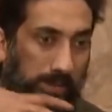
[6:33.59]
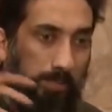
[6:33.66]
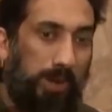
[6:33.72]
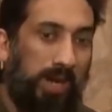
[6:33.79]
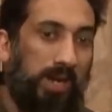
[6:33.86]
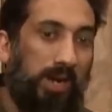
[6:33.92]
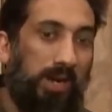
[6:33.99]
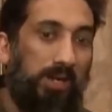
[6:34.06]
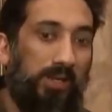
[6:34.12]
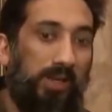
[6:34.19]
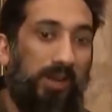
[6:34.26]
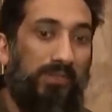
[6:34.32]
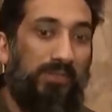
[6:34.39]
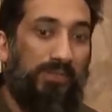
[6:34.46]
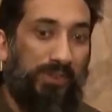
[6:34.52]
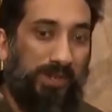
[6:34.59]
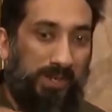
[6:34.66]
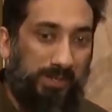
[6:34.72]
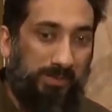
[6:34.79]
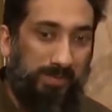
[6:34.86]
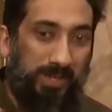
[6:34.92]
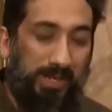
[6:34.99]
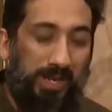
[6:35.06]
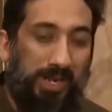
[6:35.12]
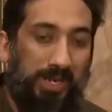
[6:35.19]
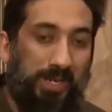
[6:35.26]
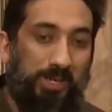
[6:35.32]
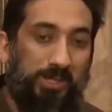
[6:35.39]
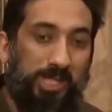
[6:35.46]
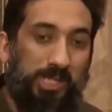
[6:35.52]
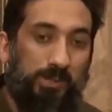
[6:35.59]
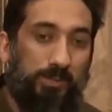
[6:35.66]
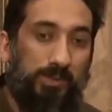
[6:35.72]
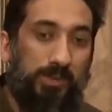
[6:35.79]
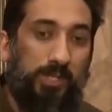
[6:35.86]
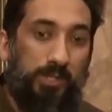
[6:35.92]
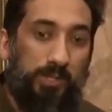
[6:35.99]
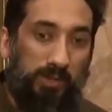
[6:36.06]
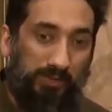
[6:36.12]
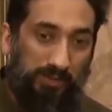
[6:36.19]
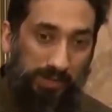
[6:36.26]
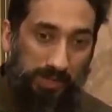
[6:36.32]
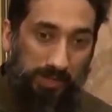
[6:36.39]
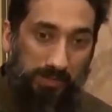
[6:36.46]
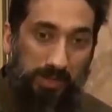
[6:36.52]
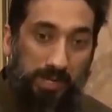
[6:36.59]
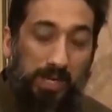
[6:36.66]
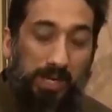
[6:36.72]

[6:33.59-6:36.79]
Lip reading: by our love for Him and our desperation for Him.